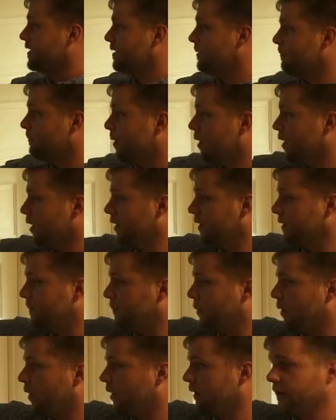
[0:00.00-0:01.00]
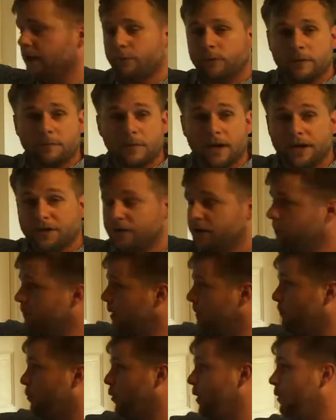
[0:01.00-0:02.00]
submerged part that we measured to
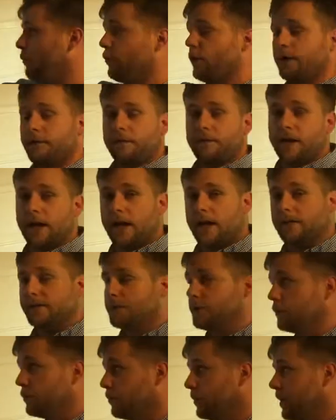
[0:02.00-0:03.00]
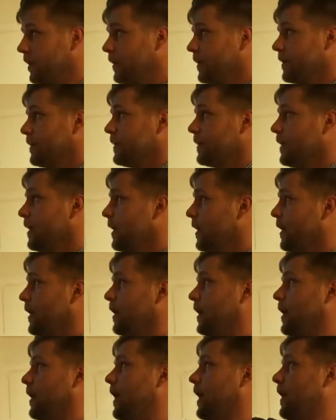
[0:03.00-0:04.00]
be 0.152 meters,
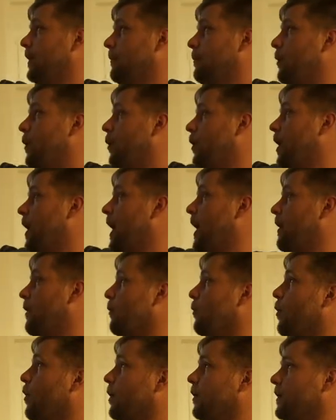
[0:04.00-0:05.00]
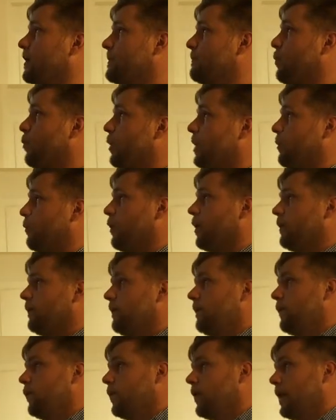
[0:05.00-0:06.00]
and the point out of the water is
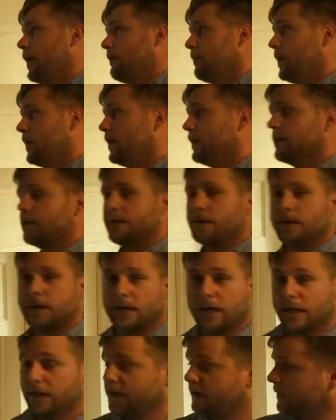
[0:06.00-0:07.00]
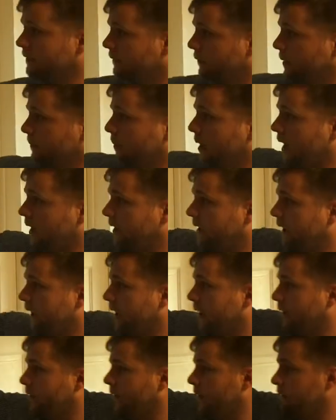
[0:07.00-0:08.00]
0.148 meters. And the free body
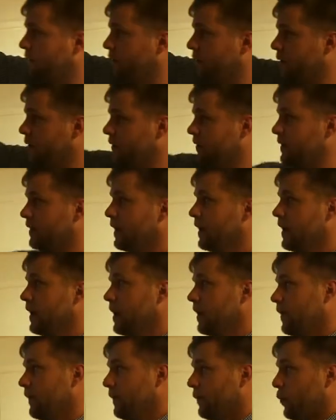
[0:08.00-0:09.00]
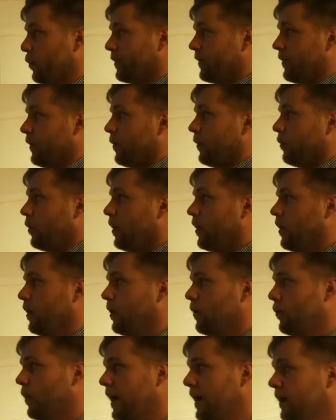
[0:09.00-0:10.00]
diagram shows the force of
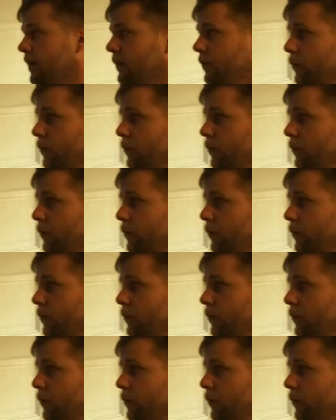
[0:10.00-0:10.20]
the weight of